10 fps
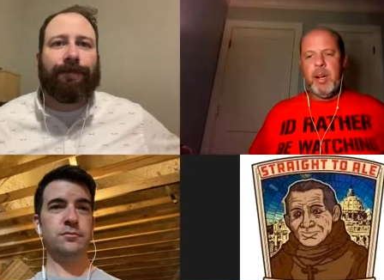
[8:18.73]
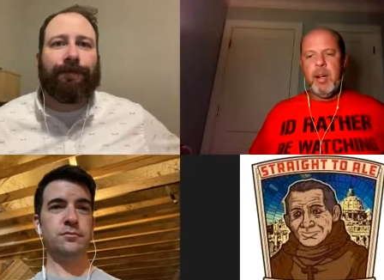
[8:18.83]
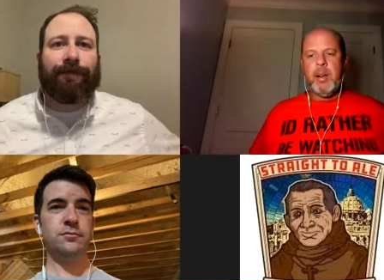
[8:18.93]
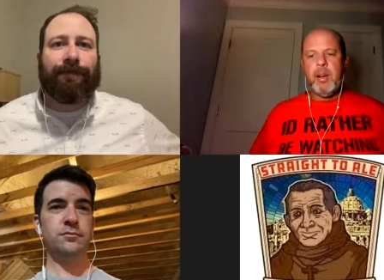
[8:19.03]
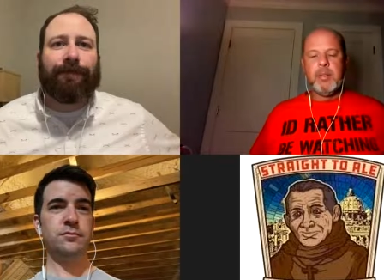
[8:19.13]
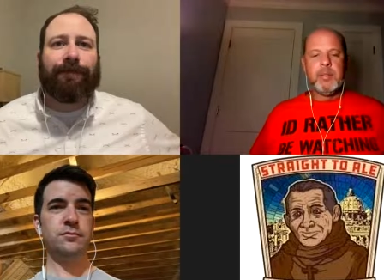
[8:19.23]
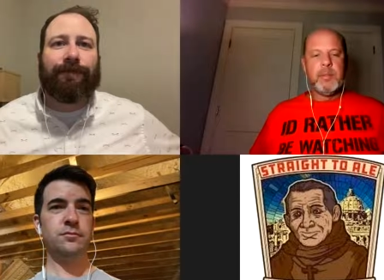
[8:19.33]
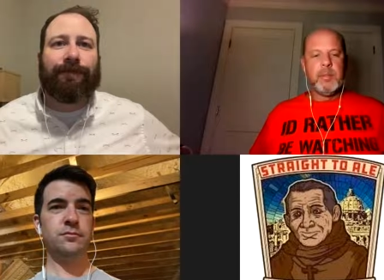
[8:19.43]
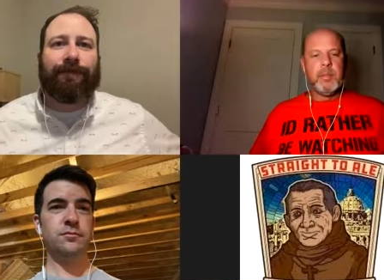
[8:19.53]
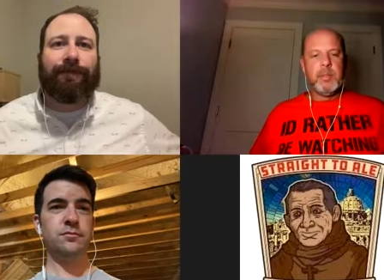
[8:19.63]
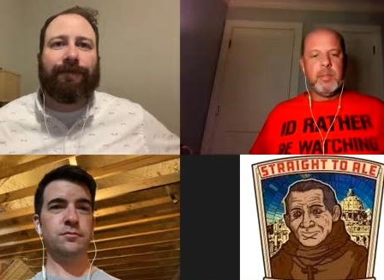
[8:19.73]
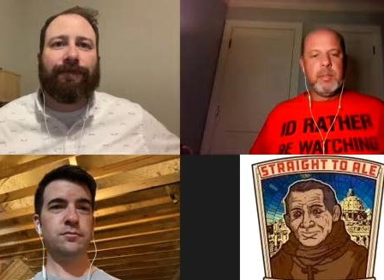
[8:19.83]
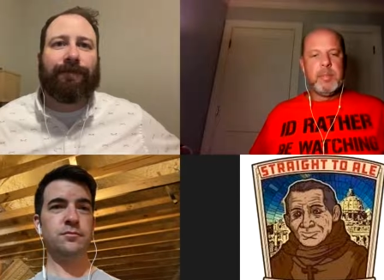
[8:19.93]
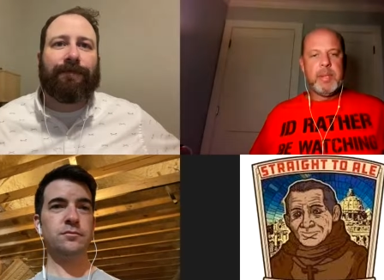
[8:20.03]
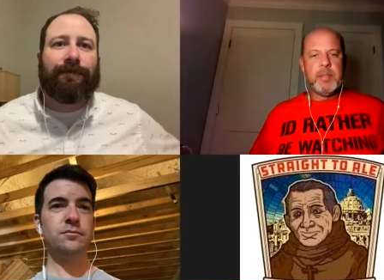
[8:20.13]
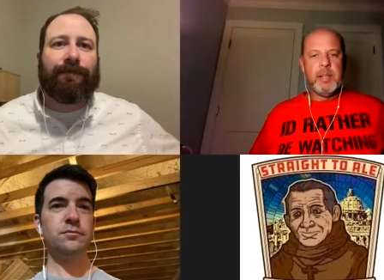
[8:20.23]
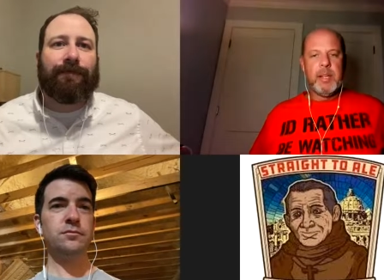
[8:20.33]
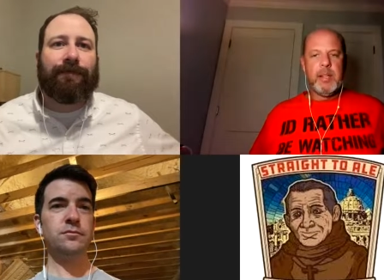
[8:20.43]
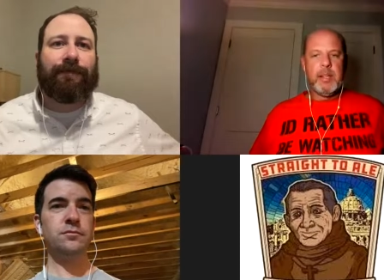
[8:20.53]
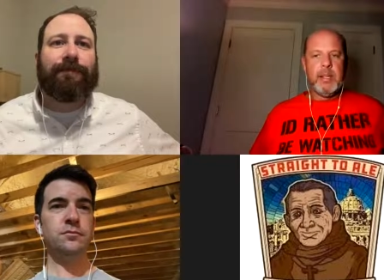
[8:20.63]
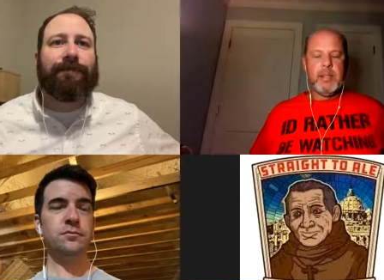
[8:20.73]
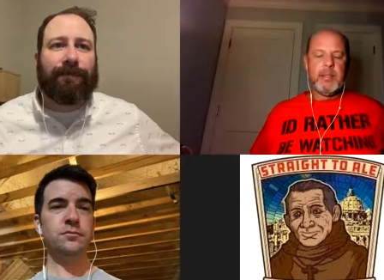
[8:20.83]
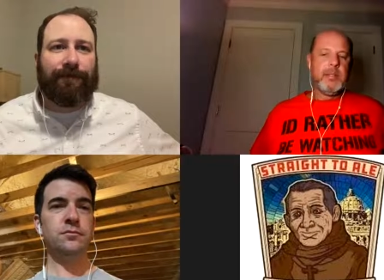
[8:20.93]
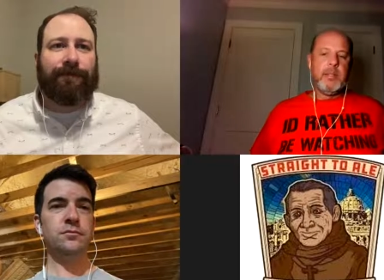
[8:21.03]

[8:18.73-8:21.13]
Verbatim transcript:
Speaker 1: Huntsville or space related things.